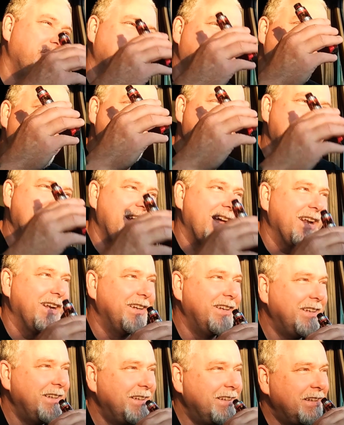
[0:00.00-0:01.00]
Why not?
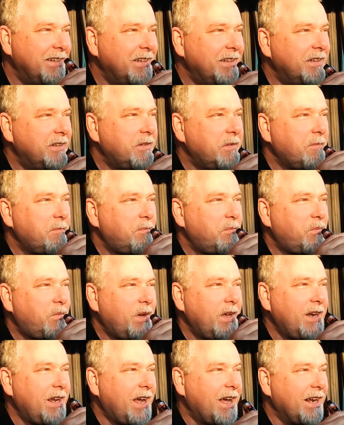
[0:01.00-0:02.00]

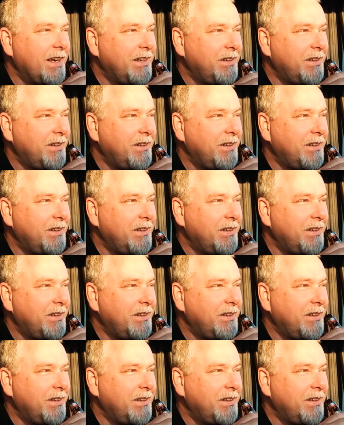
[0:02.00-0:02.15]
Why not?